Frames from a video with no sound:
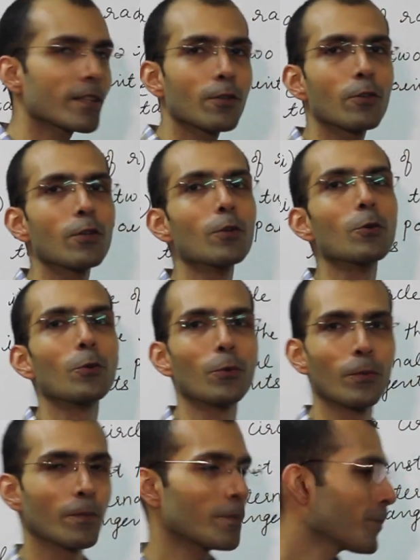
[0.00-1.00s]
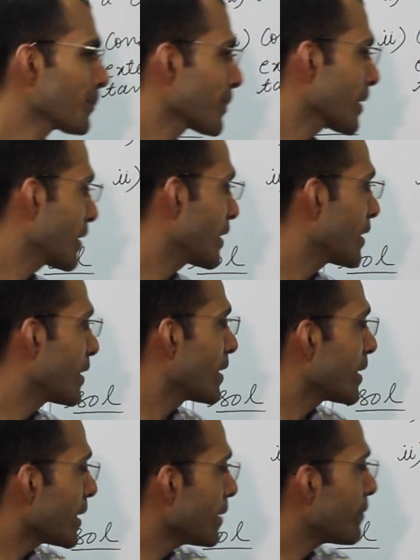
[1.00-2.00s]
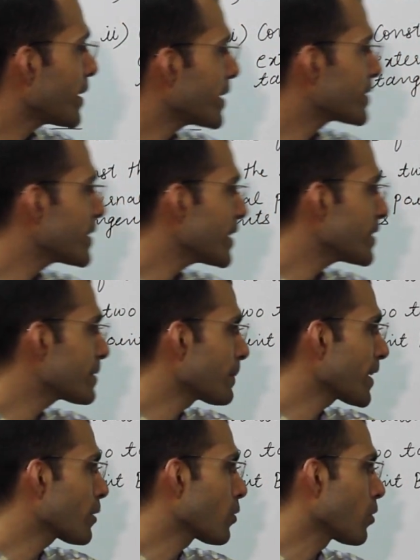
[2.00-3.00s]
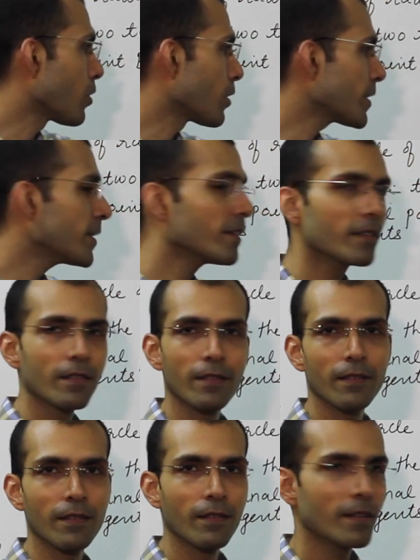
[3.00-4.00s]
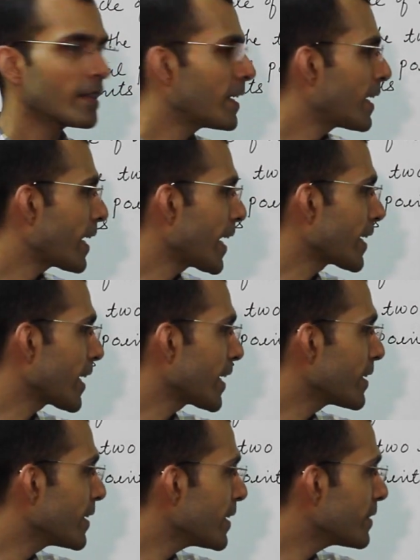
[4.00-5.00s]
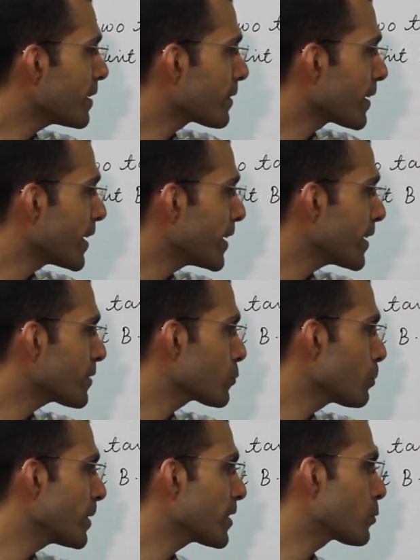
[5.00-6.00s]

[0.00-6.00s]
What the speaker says: a clue. If AC is my chord and I need the radius to be